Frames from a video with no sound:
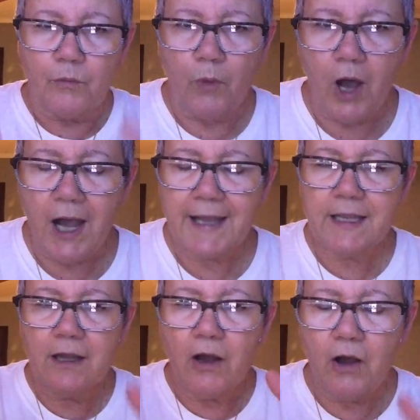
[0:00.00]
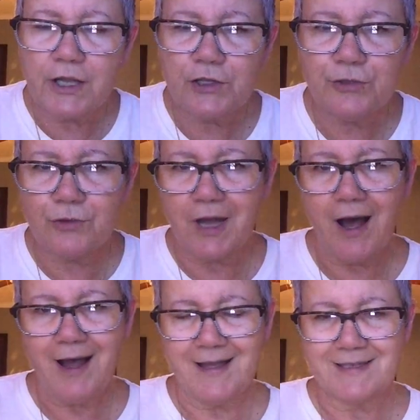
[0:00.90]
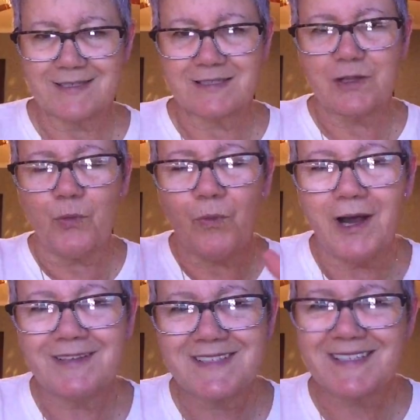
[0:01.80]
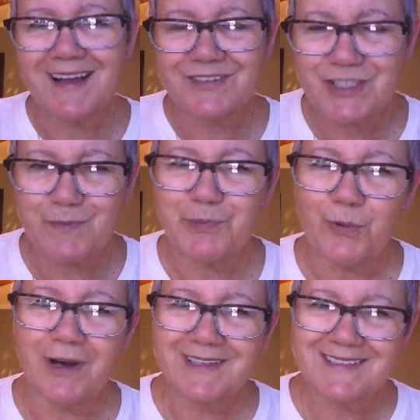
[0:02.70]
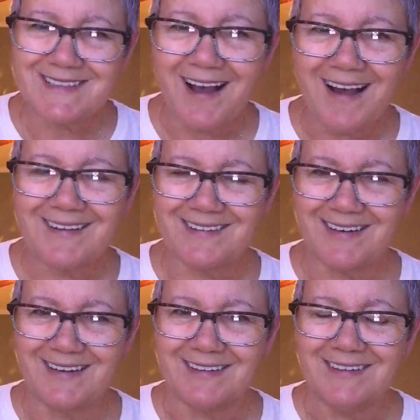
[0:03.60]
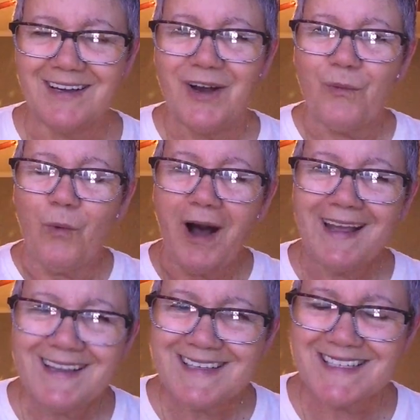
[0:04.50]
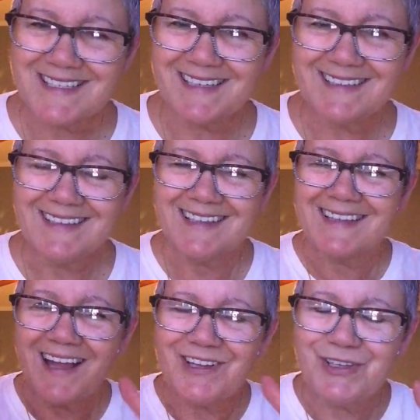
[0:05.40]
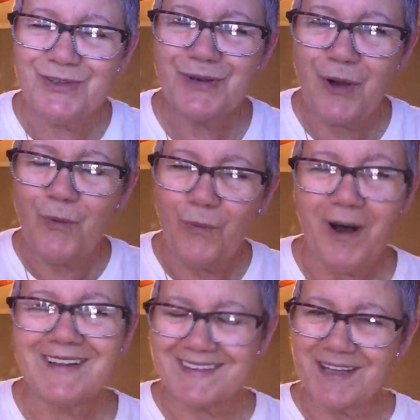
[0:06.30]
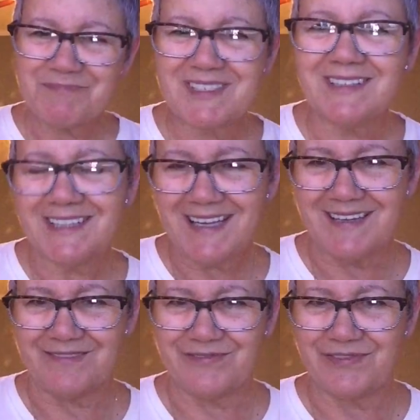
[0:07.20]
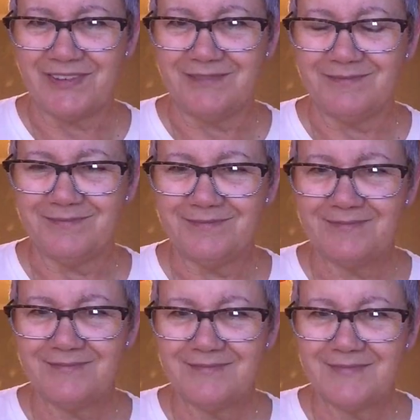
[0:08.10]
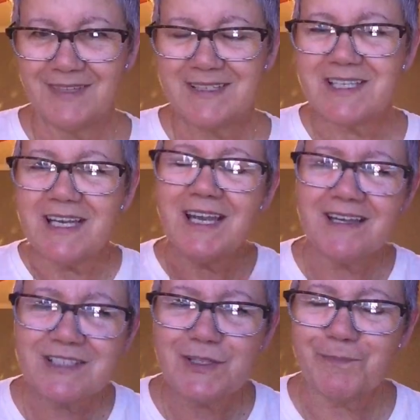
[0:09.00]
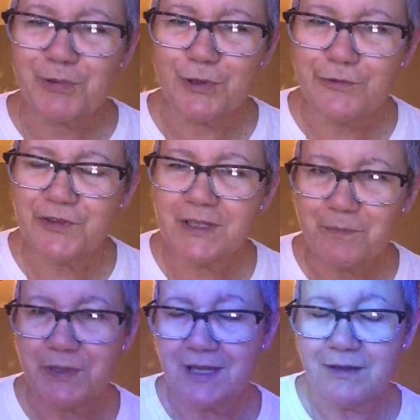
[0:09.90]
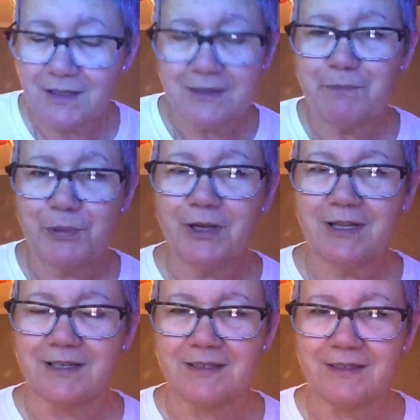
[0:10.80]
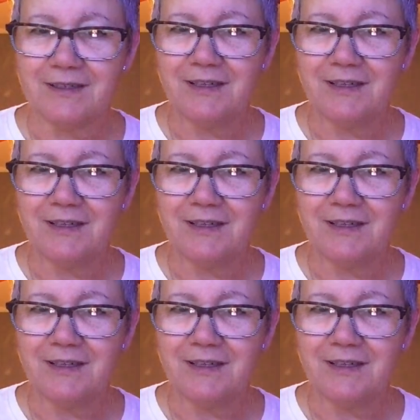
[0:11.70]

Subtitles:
Why are you guys the ones that are supporting DACA? Why is it that you don't want them to leave? See, here's the proof in the pudding.